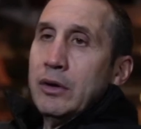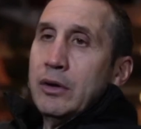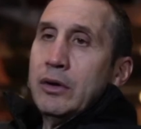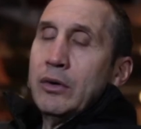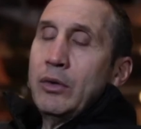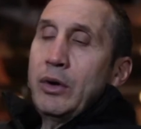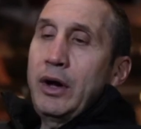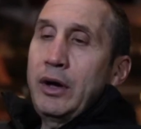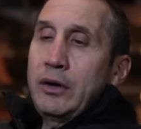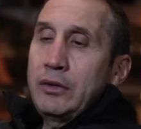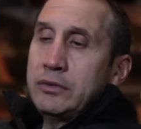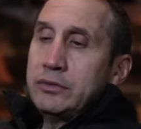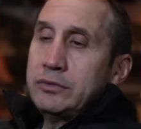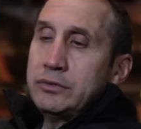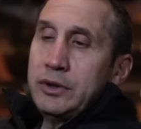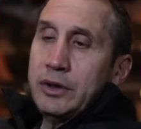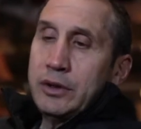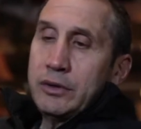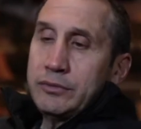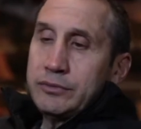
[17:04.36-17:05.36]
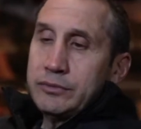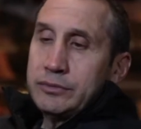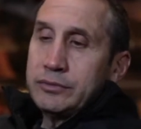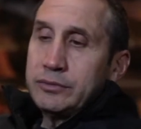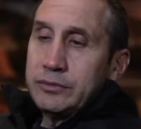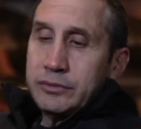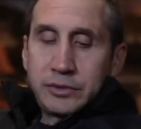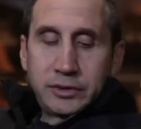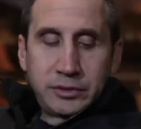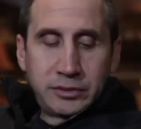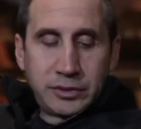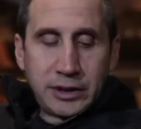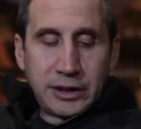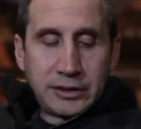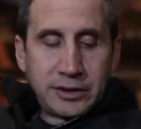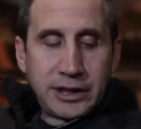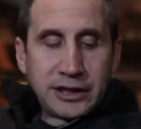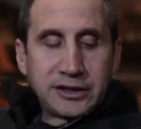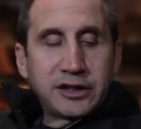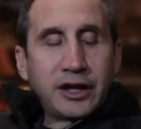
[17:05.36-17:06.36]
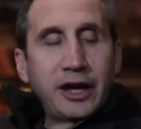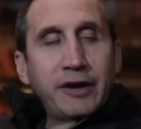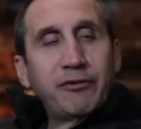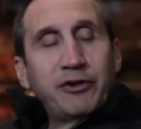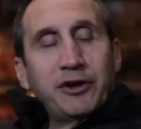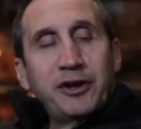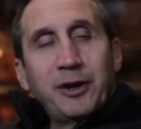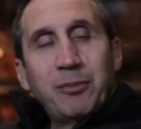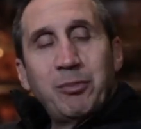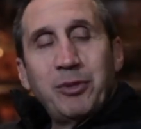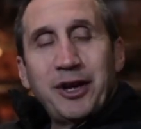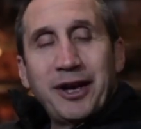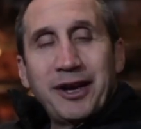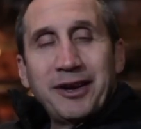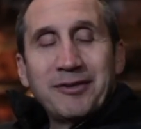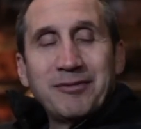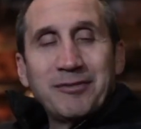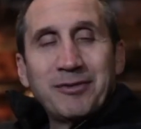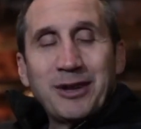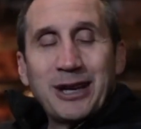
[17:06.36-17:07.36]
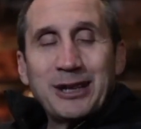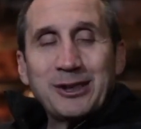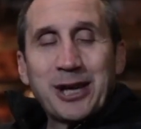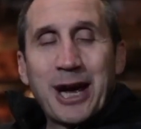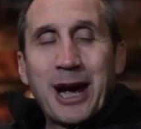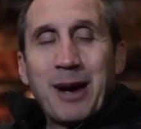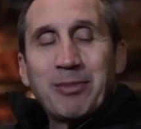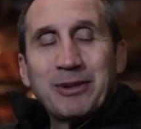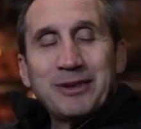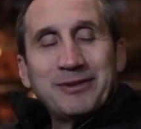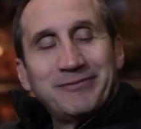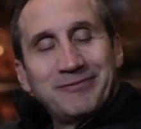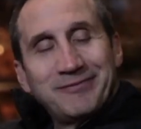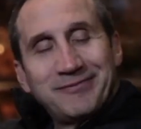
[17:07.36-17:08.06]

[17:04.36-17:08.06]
Well, that's life in the NBA. Things happen.